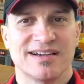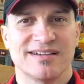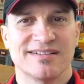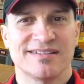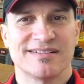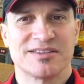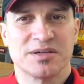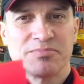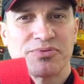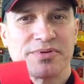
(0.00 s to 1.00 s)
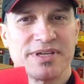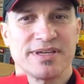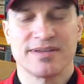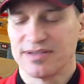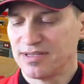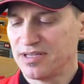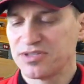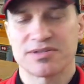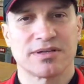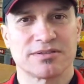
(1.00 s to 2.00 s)
the
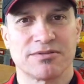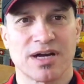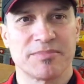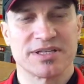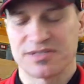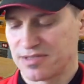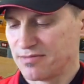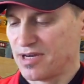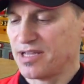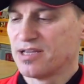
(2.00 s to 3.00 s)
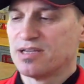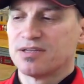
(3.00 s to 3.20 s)
pre-installed grommets, right?